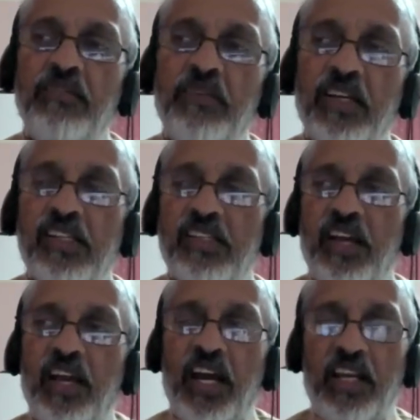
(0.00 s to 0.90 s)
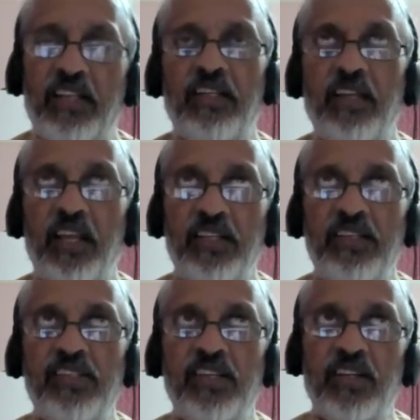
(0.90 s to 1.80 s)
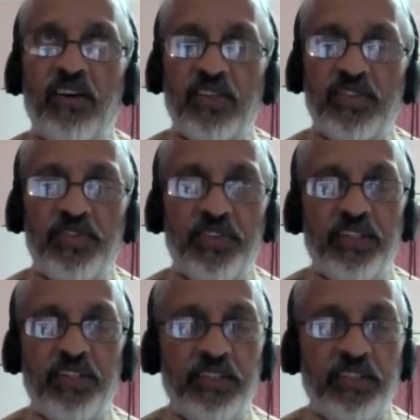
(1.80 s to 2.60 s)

because I had lunch at Oxford,